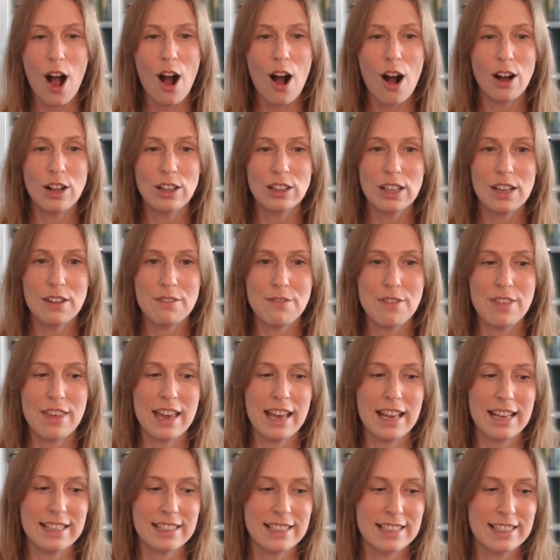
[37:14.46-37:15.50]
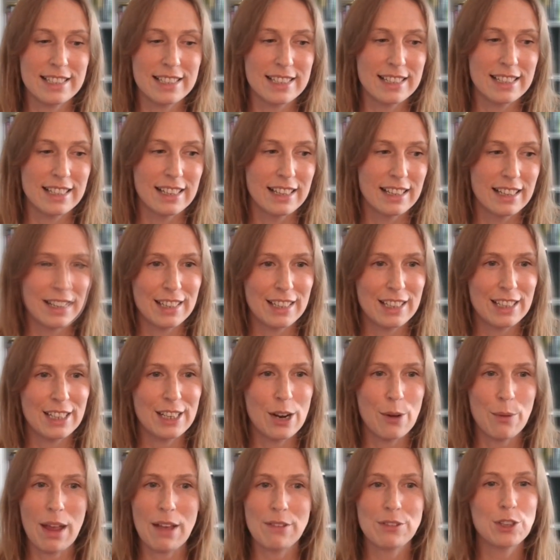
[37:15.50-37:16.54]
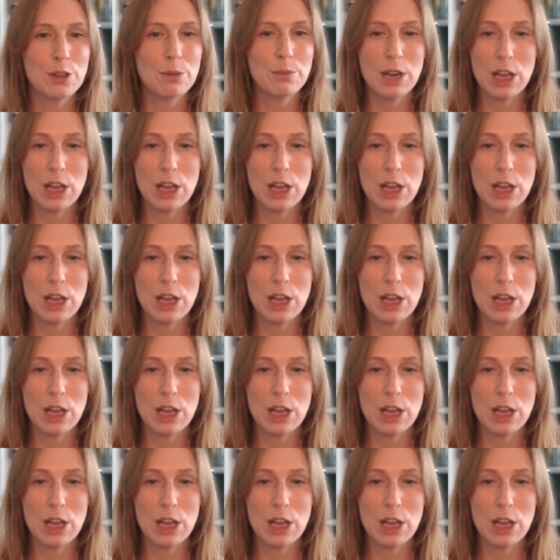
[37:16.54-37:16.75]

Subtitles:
all of this, we have so